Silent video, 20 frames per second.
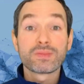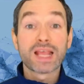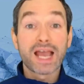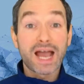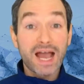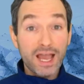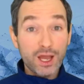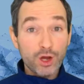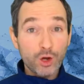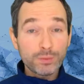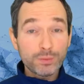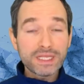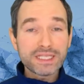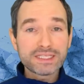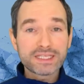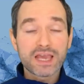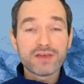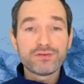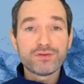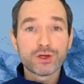I hope that
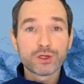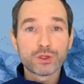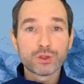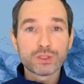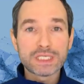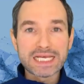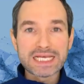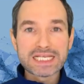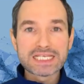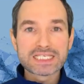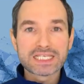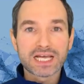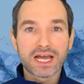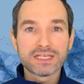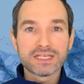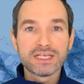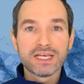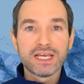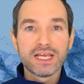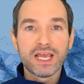gave you a good insight
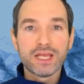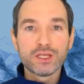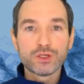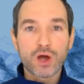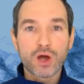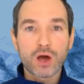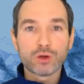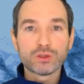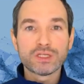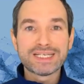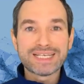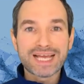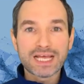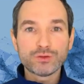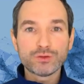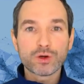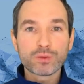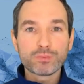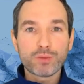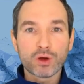into how the
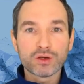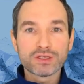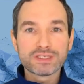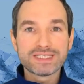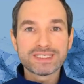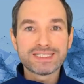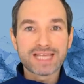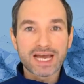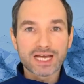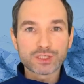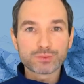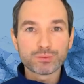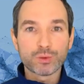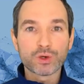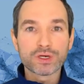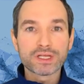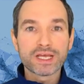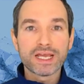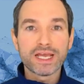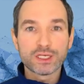network policy dashboard
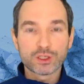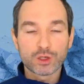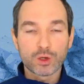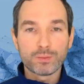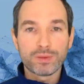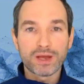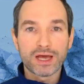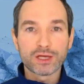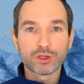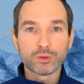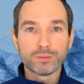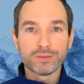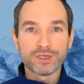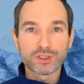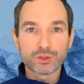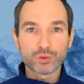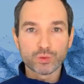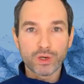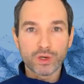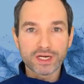in Compliant Kubernetes
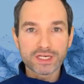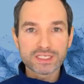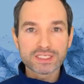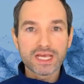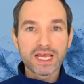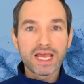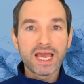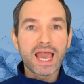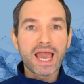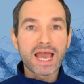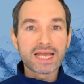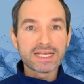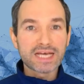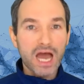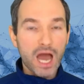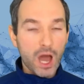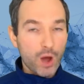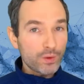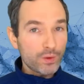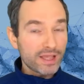works and
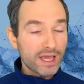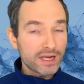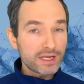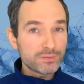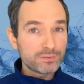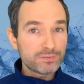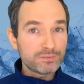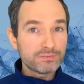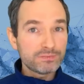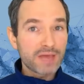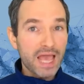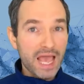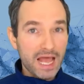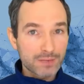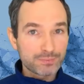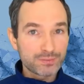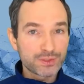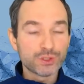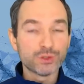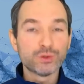how it can
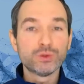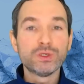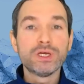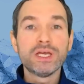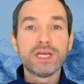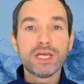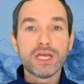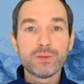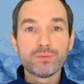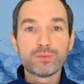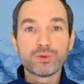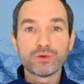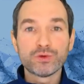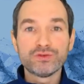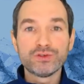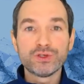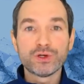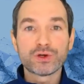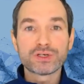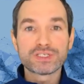help you improve
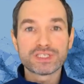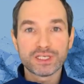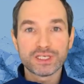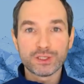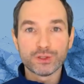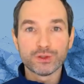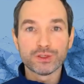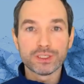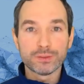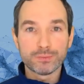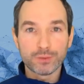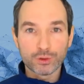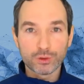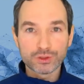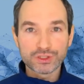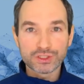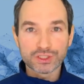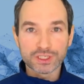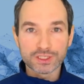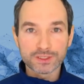your security
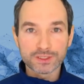posture.